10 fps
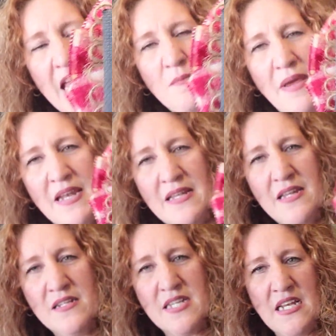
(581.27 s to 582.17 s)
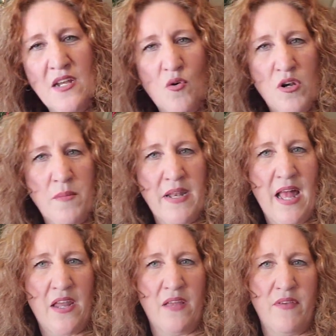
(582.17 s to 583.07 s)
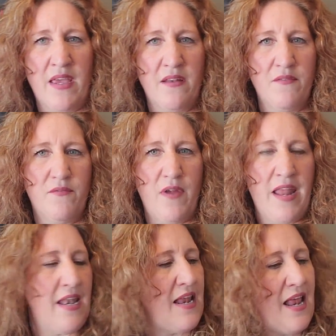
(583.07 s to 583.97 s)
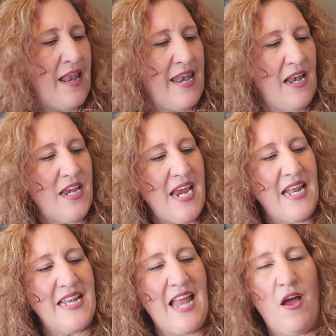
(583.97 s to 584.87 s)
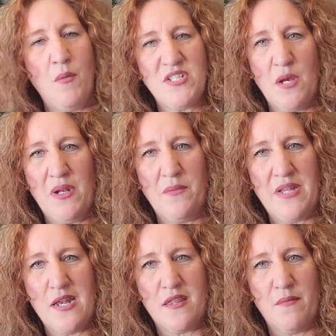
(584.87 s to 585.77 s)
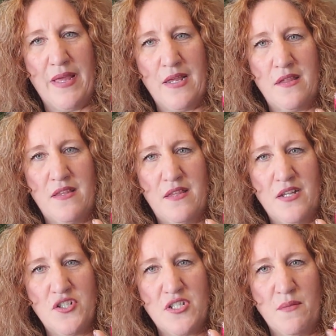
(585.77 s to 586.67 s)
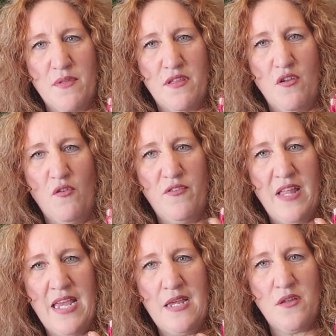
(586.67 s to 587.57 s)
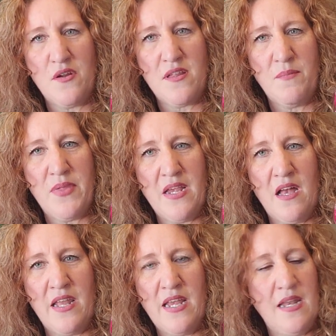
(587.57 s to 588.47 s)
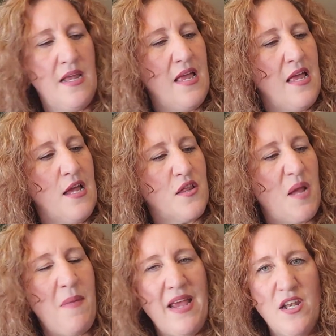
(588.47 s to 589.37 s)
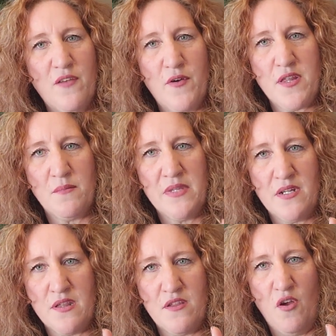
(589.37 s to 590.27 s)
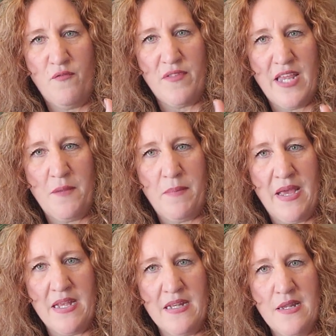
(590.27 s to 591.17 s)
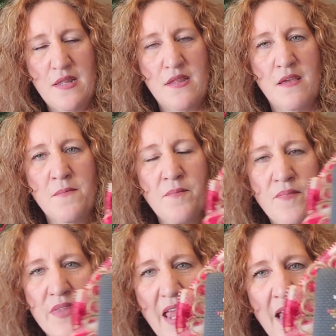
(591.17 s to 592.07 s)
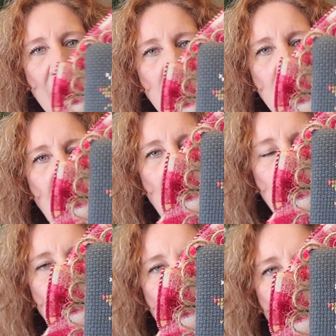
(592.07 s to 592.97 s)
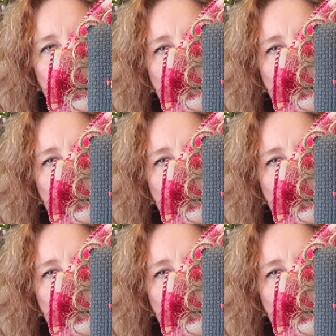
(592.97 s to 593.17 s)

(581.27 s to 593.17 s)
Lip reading: and made a little teeny ornament out of it. And looking at it now, I wish I would have done some, like, stitched some snowflakes or something on it. So I might look for some little snowflake buttons and maybe